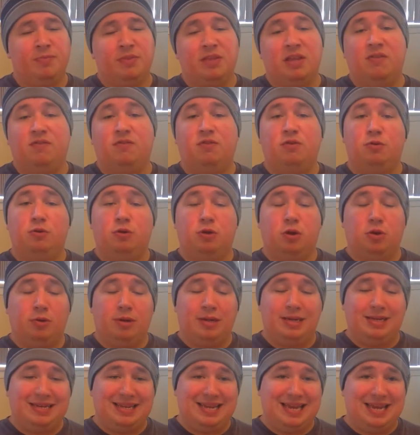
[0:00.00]
If you
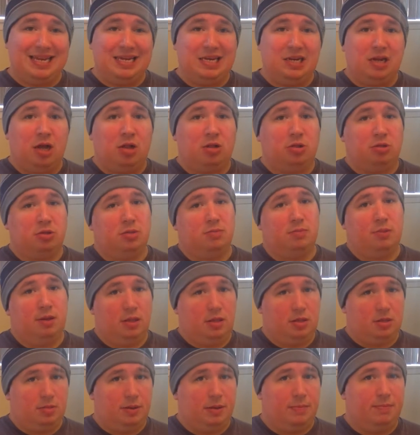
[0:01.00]
donate $10 a
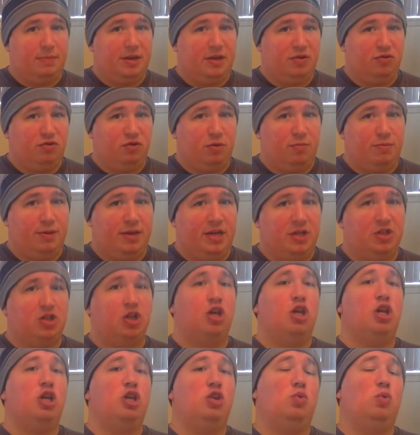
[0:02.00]
month to my Patreon page,
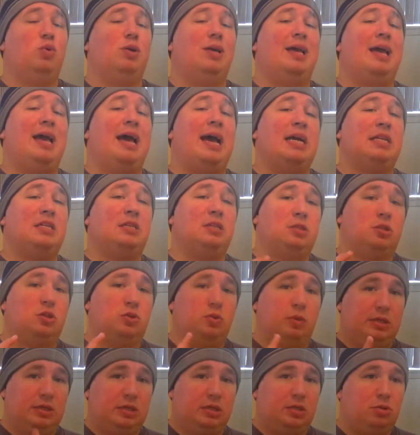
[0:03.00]
you will get access
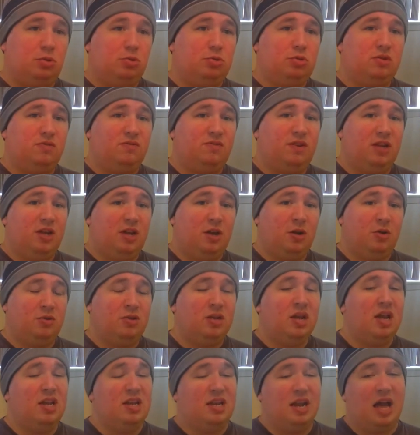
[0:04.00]
to exclusive videos
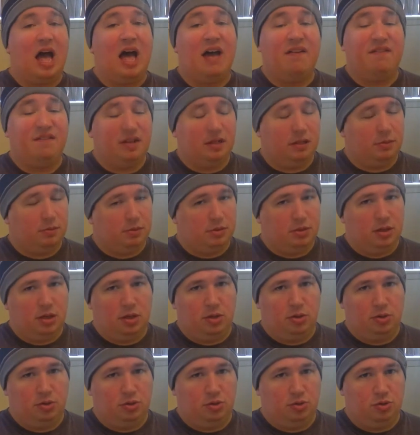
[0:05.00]
not available to
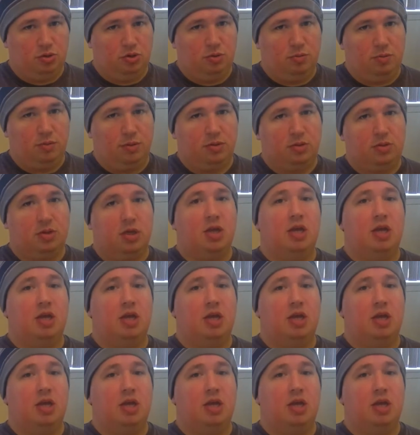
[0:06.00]
other YouTubers.